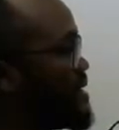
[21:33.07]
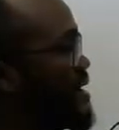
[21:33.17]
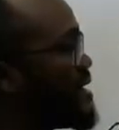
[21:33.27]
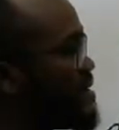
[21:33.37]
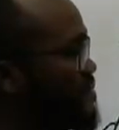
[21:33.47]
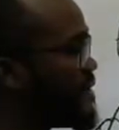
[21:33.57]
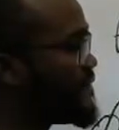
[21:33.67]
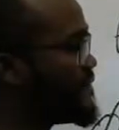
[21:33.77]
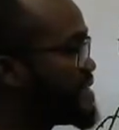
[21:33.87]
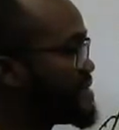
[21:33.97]
a number of
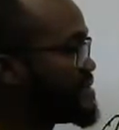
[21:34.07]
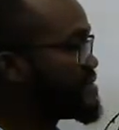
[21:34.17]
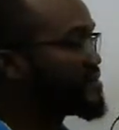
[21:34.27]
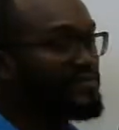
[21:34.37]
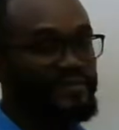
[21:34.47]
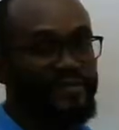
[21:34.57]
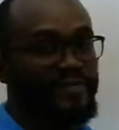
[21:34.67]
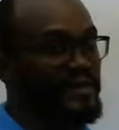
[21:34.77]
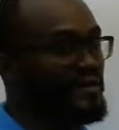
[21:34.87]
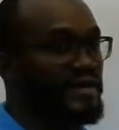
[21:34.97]
reasons.
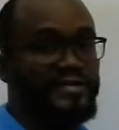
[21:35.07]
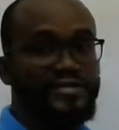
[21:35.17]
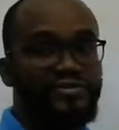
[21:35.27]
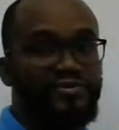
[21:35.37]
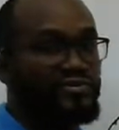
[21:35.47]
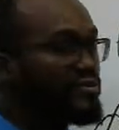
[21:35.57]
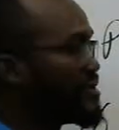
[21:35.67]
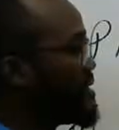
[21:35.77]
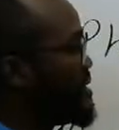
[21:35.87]
Right? So